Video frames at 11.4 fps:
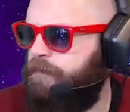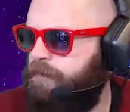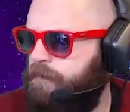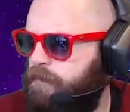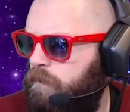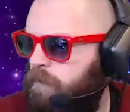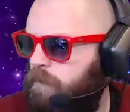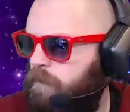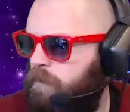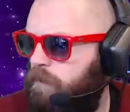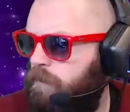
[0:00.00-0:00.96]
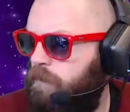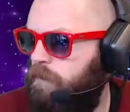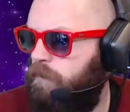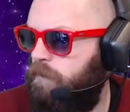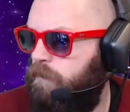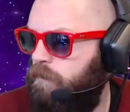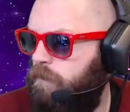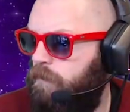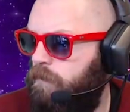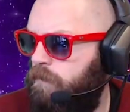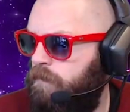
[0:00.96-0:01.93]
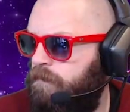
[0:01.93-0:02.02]

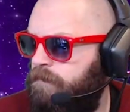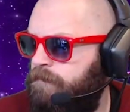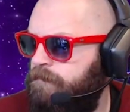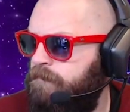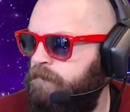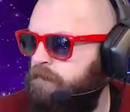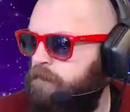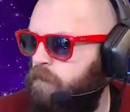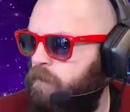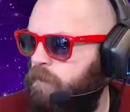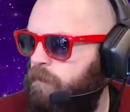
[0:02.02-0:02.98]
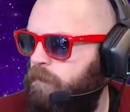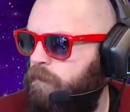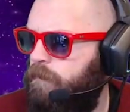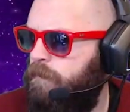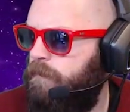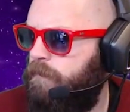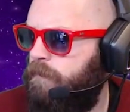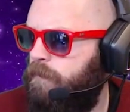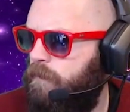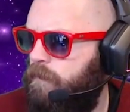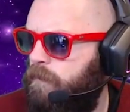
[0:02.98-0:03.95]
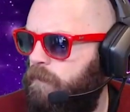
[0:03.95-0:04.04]

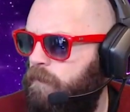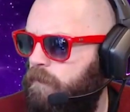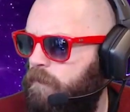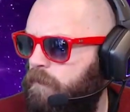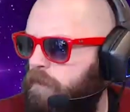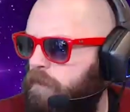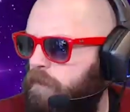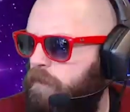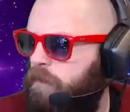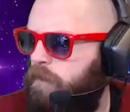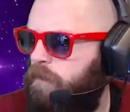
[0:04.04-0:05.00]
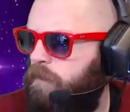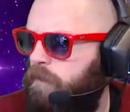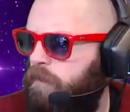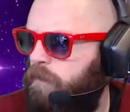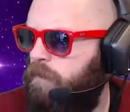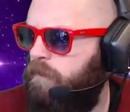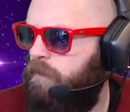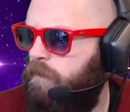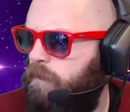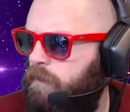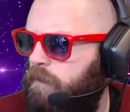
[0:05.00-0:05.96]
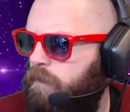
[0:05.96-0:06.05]

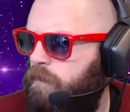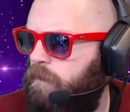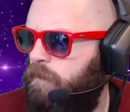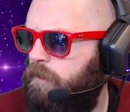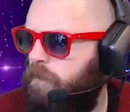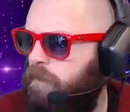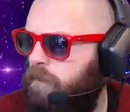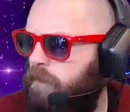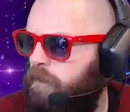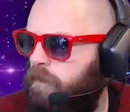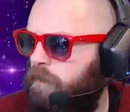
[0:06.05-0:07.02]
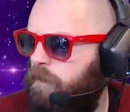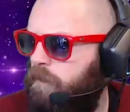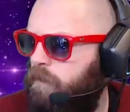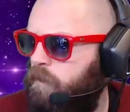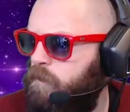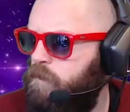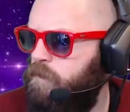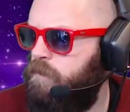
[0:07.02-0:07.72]
(silence)